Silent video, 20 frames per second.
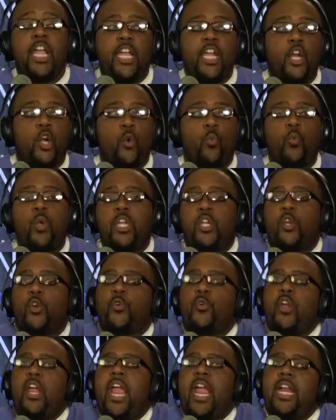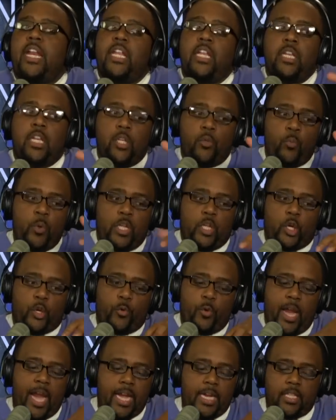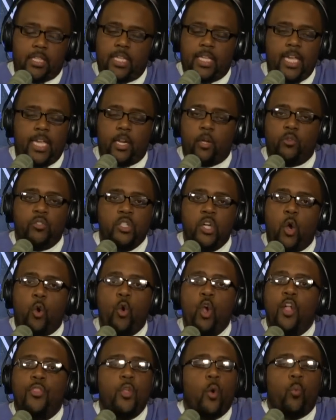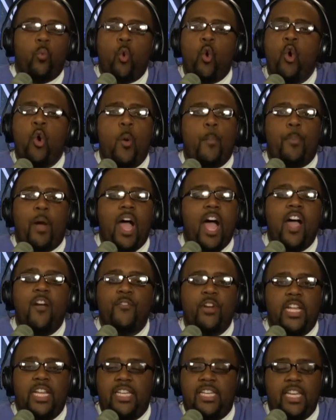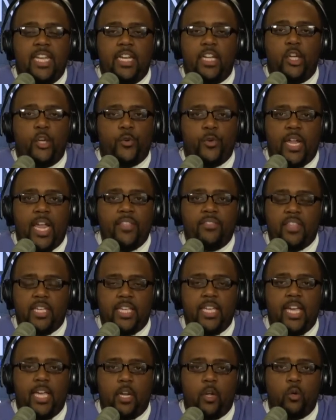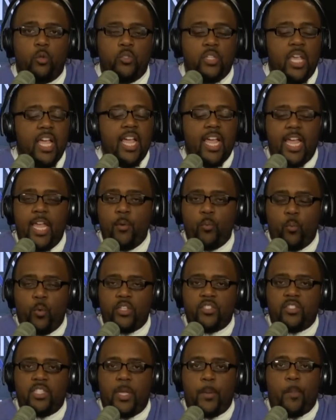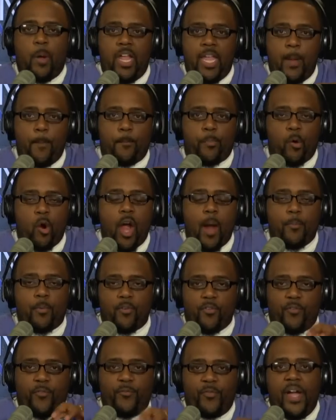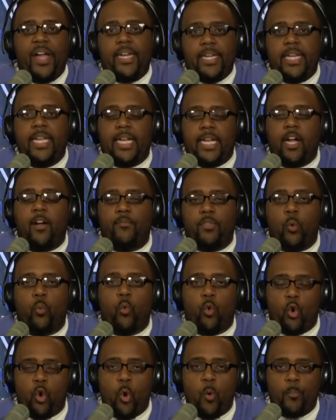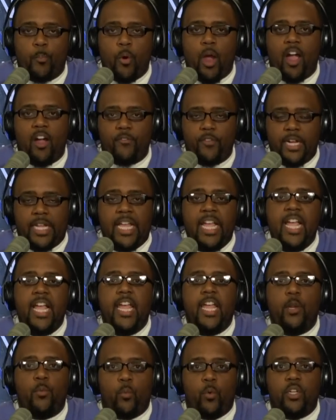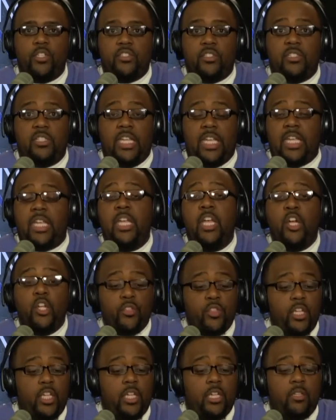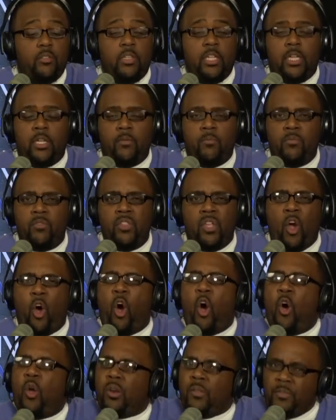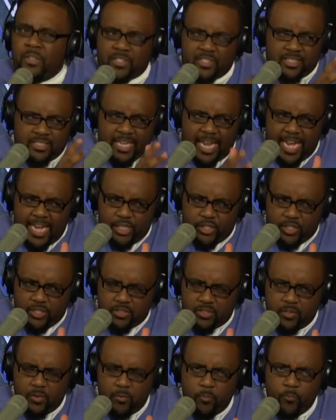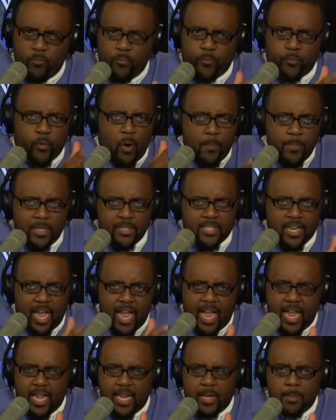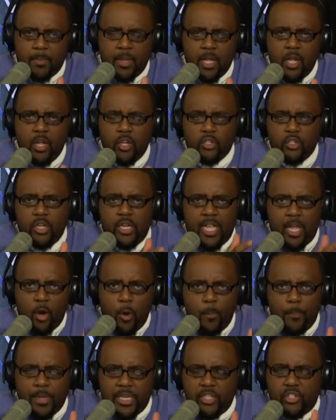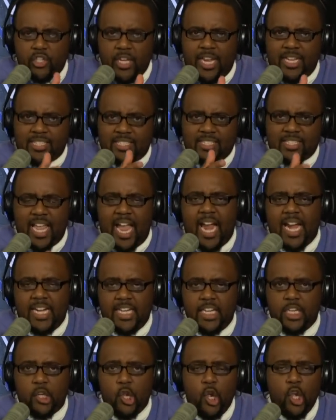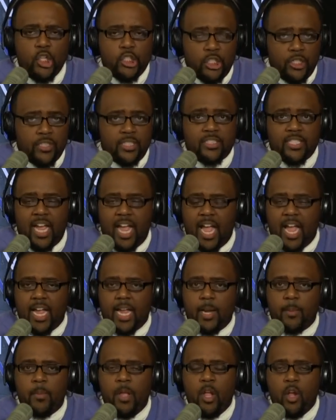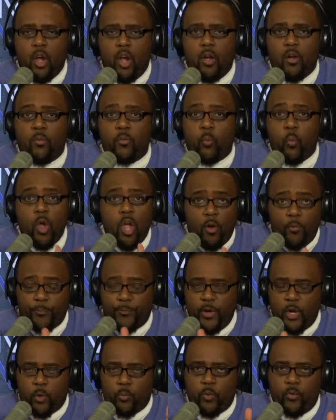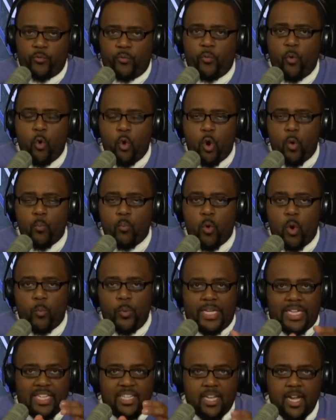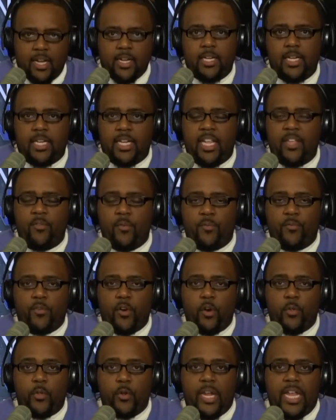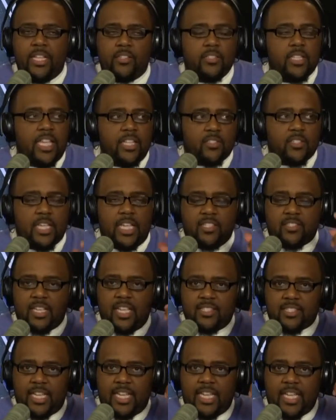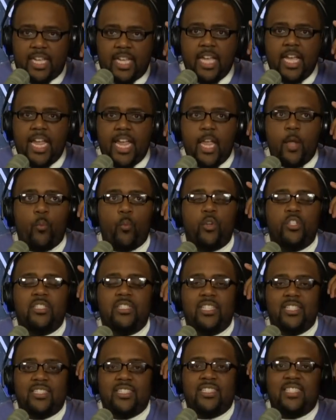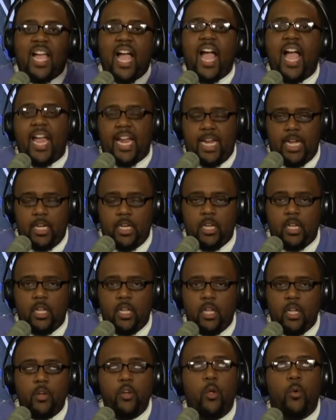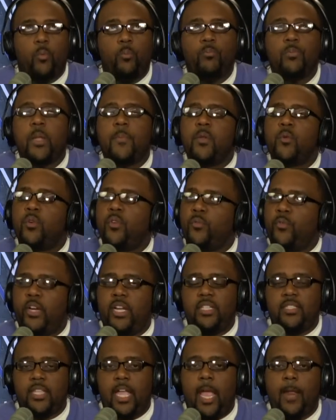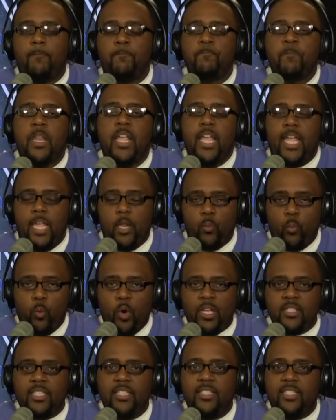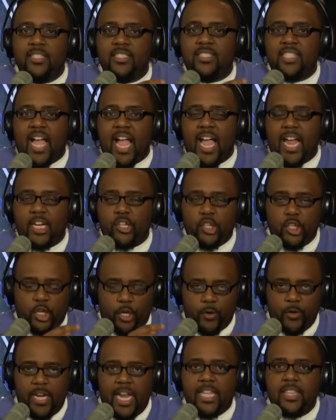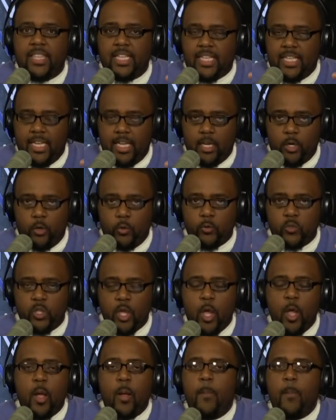here we created we created the ghettos no the war on poverty didn't create the ghettos it was the improper funding of the war on poverty it was the the the all of the stages from the time LBJ signed it to the time of welfare reform where we gutted it even further it's it's it's it's a it was designed no let me rephrase that it wasn't designed to create the ghettos,